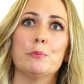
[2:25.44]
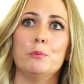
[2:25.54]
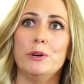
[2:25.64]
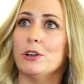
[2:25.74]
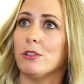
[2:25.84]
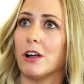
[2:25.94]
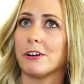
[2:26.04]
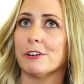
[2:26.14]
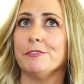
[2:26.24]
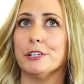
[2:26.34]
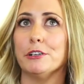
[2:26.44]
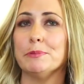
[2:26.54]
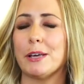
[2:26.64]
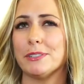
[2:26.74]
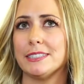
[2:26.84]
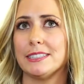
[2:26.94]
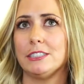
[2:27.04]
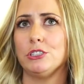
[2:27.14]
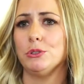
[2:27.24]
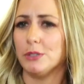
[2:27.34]
We no longer filmed. That was
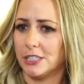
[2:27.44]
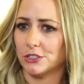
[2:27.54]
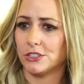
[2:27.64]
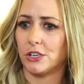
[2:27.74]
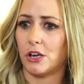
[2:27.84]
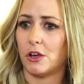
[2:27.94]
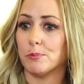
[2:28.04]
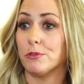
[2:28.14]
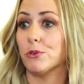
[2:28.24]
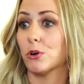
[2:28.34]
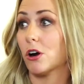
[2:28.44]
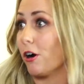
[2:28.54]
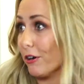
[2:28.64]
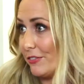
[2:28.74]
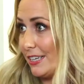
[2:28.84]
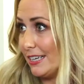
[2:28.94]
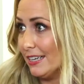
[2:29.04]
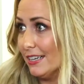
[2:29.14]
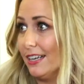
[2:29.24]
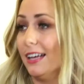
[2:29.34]
2 years ago before Harvey.